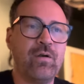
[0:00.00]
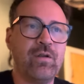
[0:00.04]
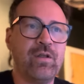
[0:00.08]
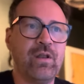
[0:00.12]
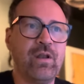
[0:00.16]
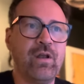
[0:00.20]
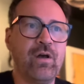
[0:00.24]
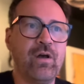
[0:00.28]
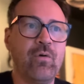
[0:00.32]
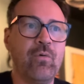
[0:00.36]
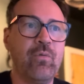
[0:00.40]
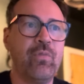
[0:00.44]
you
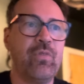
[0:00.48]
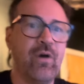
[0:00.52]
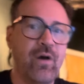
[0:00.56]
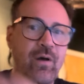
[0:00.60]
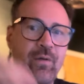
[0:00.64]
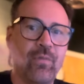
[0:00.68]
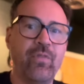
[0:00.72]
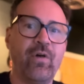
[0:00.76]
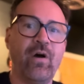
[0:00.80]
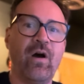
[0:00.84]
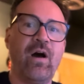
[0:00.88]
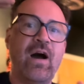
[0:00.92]
know,
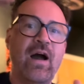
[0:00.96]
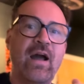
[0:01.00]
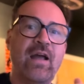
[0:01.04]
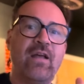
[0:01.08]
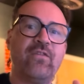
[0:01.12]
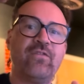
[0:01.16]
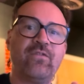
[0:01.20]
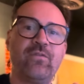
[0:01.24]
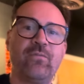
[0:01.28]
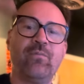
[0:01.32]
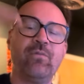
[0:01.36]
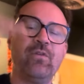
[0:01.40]
the the
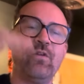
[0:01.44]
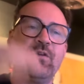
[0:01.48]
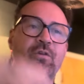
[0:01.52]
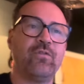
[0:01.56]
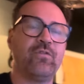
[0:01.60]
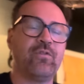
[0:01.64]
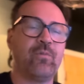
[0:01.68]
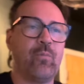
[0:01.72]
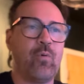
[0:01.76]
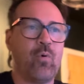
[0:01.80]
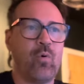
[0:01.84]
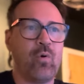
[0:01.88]
highest, you know,
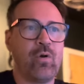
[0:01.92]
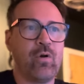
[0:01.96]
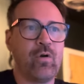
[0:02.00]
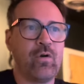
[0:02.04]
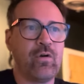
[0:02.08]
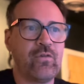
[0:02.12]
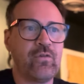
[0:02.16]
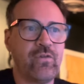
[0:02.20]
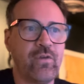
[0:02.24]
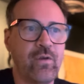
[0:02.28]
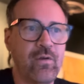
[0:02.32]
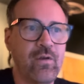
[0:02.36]

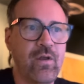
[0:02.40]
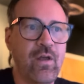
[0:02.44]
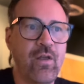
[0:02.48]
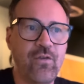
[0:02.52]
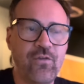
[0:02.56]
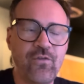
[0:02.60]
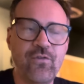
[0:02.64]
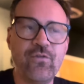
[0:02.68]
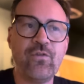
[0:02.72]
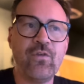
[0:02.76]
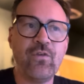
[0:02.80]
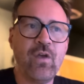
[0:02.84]
supporters and
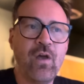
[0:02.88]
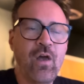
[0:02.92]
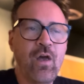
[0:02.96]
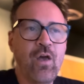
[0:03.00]
it's